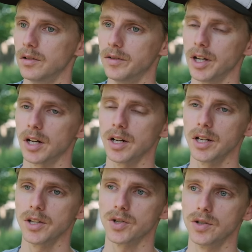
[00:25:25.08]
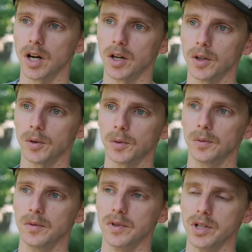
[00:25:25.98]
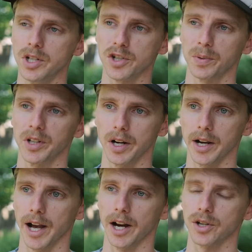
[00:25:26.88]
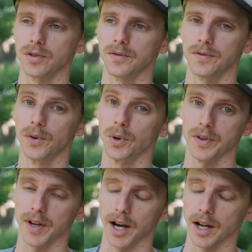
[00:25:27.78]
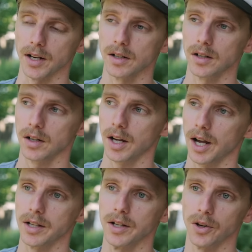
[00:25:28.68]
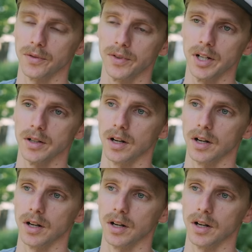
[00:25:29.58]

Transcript: There is no disciplinary action for that at Yellow Freight.